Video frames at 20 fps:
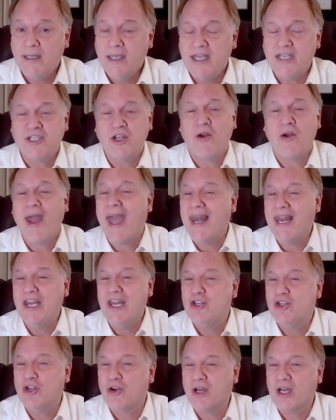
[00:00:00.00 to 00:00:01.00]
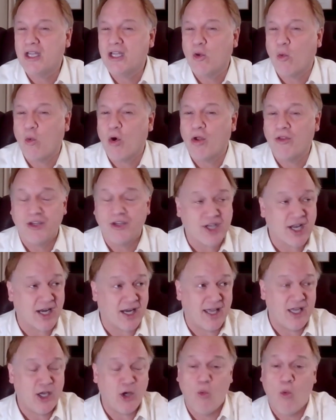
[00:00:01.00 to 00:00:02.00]
Is there any jury in the world that's going
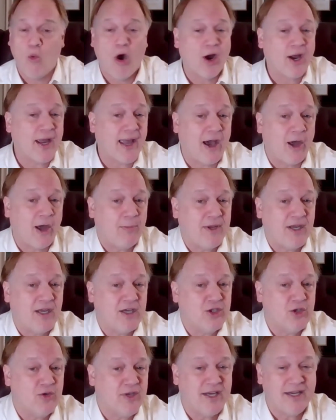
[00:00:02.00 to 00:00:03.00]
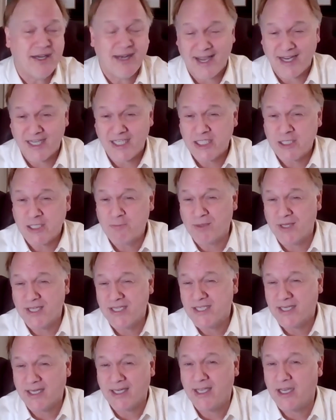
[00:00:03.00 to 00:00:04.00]
to let you walk out because you didn't
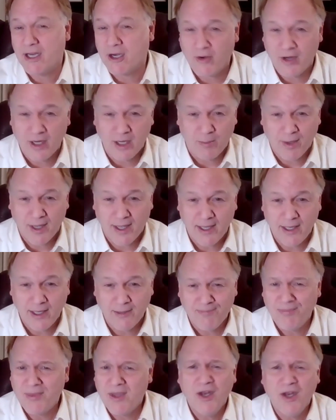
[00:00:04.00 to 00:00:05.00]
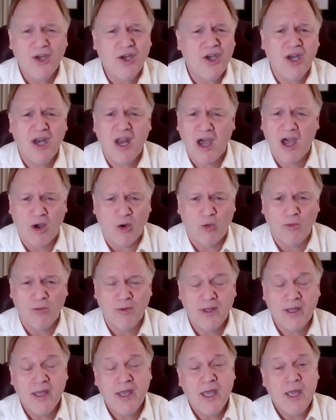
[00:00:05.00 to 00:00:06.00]
explicitly agree to pay? No,
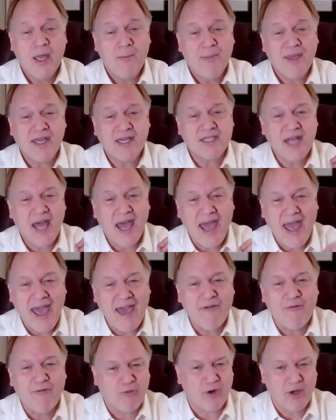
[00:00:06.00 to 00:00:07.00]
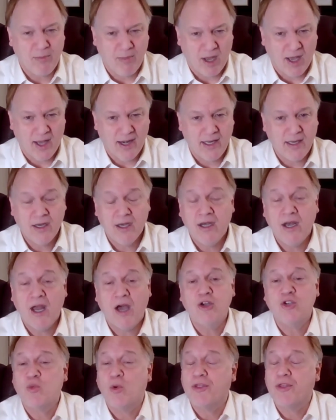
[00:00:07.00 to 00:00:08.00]
because everybody
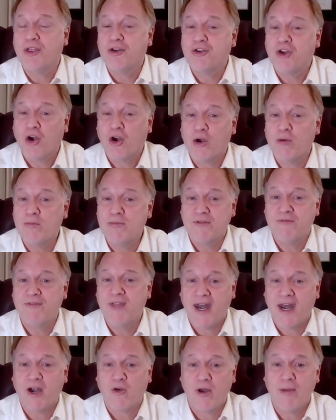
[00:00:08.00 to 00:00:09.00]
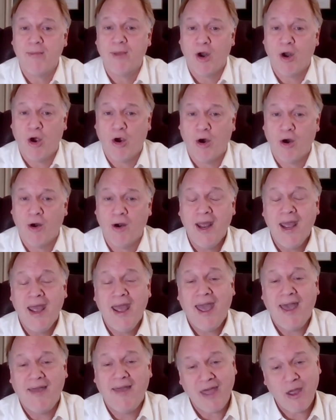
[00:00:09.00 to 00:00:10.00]
knows what the terms of that agreement are,
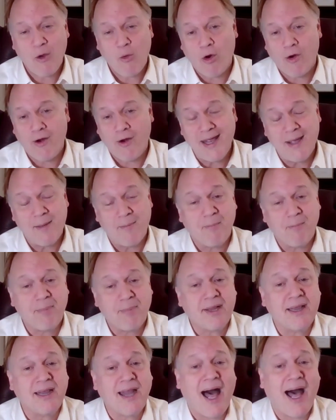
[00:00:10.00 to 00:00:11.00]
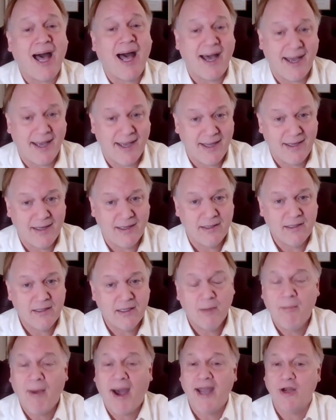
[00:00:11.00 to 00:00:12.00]
and they were implied
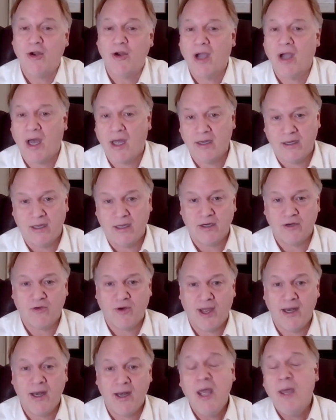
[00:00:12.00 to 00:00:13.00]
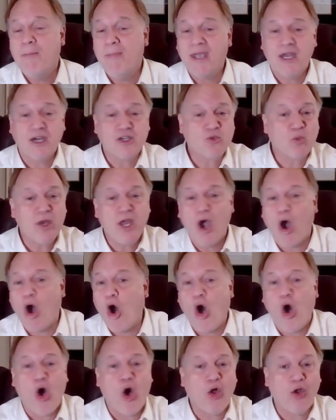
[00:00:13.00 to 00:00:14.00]
by your conduct, right? Because we
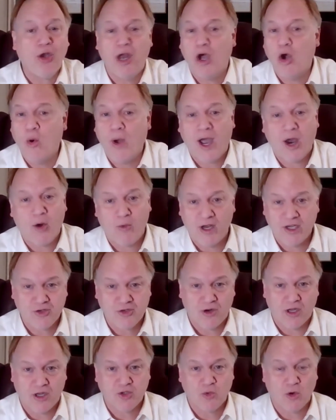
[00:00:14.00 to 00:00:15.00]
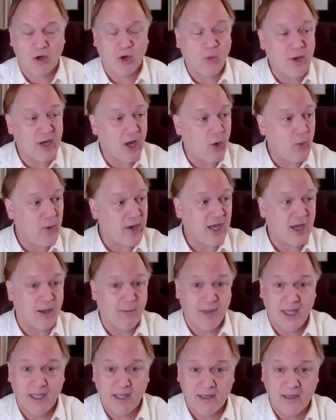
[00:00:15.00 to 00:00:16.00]
all know how restaurants work. We know we
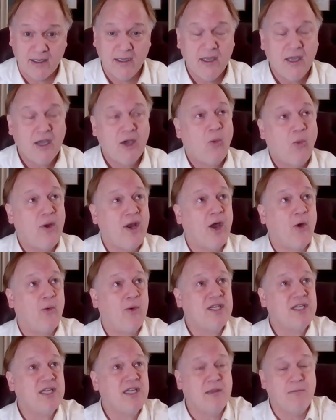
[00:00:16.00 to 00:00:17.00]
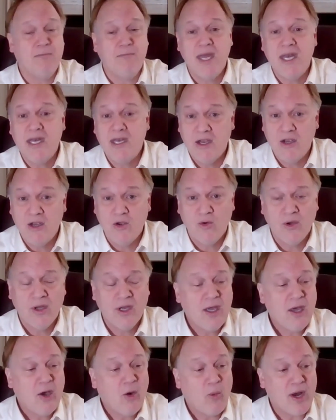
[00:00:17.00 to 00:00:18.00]
come in, we know we see the menu,
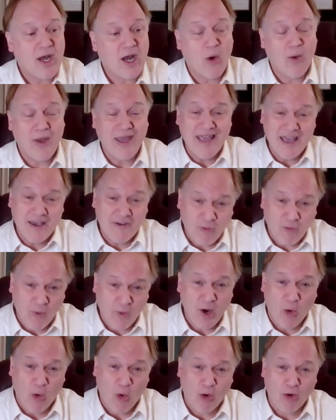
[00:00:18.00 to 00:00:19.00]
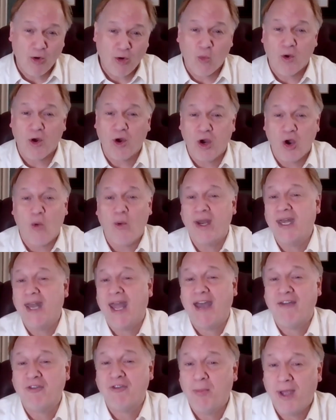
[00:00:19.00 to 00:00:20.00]
we know if we order, we're going to
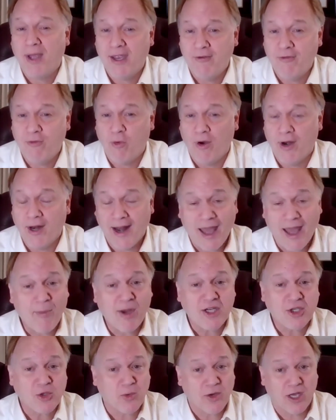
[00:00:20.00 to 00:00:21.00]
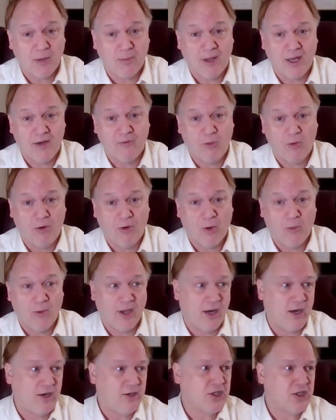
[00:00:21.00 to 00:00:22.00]
have to pay for it. And how much are we going to pay for it? Are we
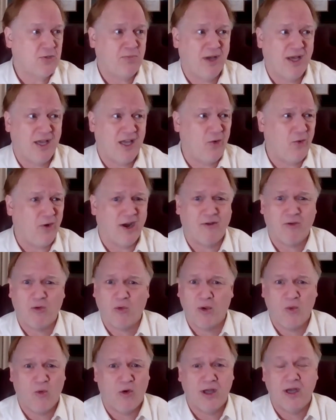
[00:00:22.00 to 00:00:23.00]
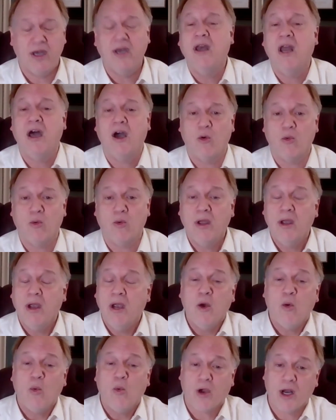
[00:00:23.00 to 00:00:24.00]
going to just pay whatever we want? No,
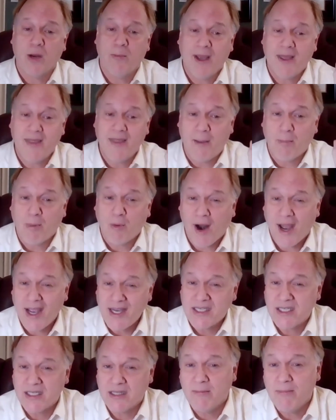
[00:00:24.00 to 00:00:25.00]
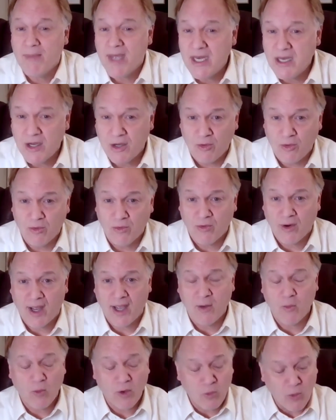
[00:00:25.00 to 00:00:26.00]
we're going to pay that price in the menu,
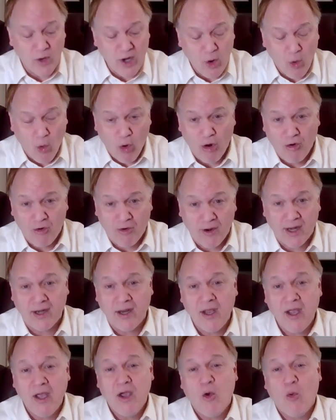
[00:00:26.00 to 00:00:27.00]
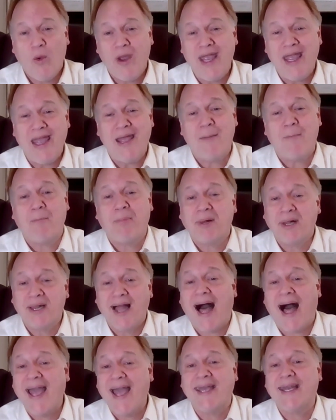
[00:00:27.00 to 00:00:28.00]
right? When we order it, we
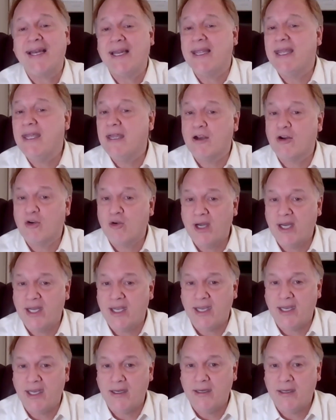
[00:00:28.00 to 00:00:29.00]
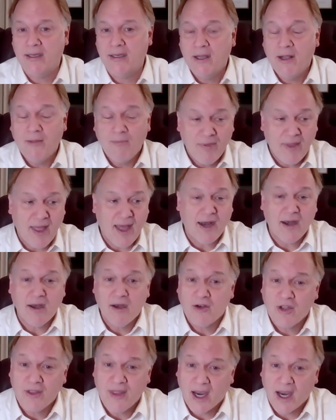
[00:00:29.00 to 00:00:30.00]
impliedly agreed
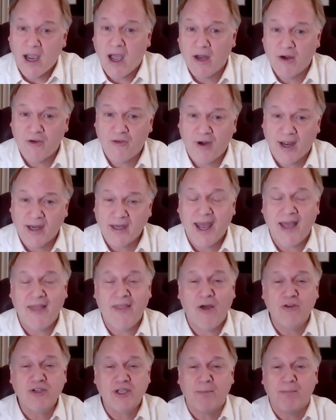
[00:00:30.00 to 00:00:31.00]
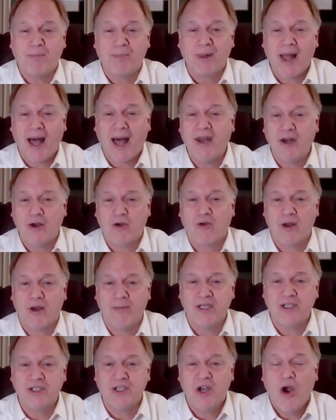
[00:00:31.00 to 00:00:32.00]
that contract. And those implied
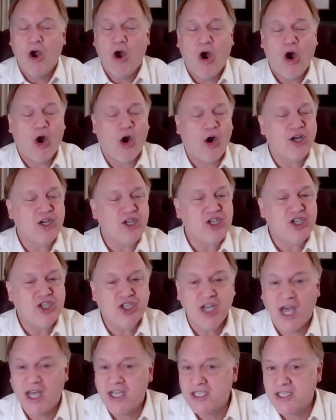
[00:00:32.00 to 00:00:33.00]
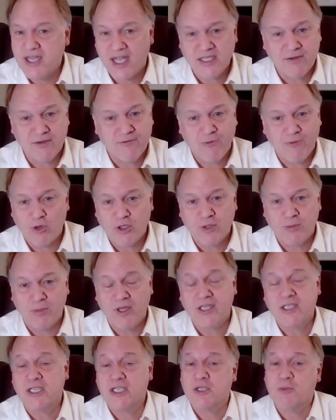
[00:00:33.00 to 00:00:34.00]
agreements are just as
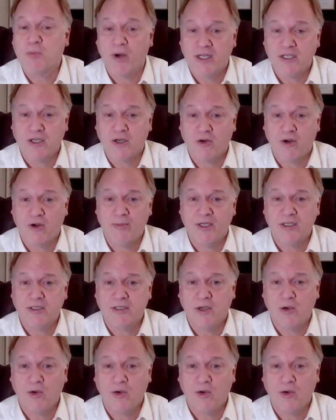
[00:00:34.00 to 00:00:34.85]
enforceable as express agreements.